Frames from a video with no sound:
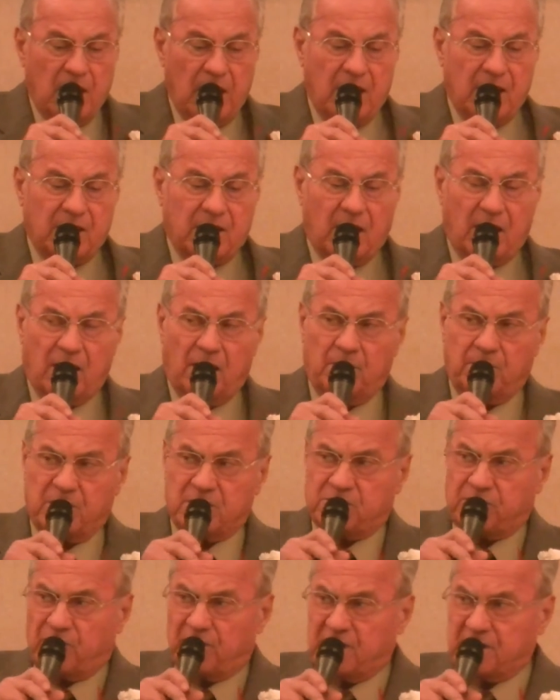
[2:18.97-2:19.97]
In
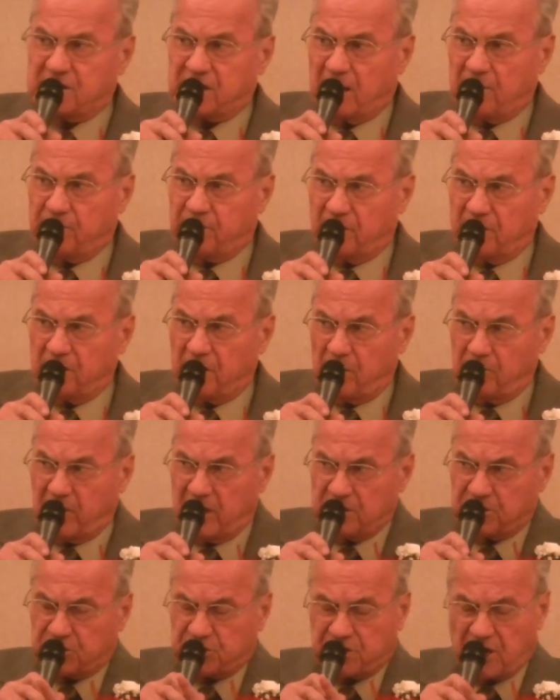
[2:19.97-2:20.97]
Columbus, for example, and it
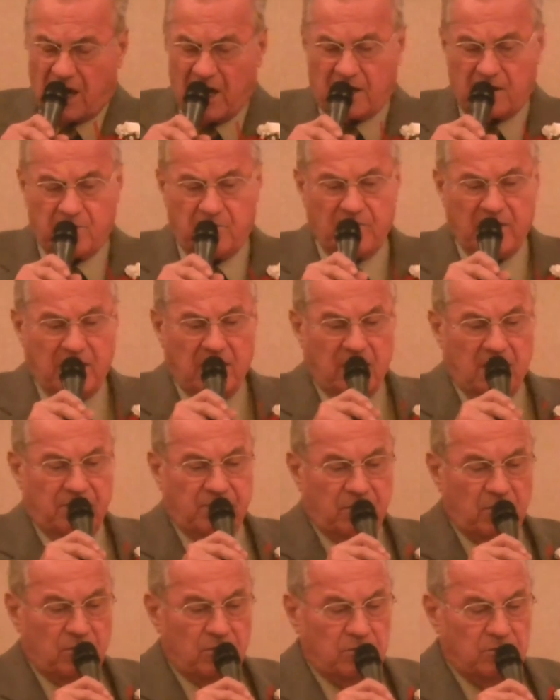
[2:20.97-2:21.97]
may shock many
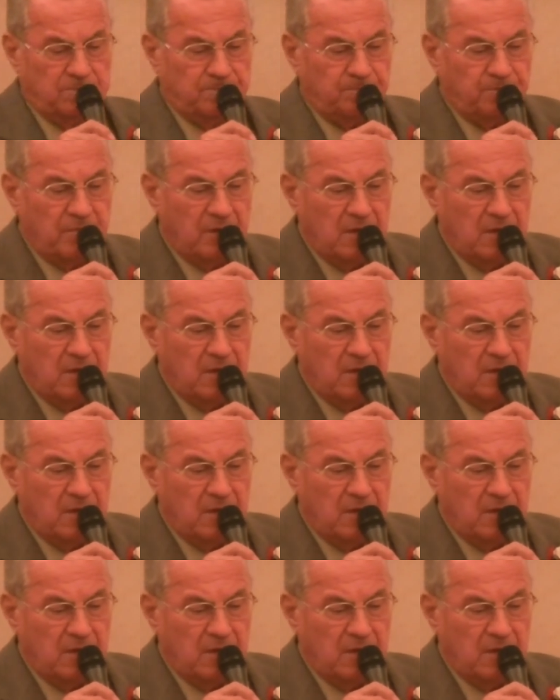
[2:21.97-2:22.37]
of you,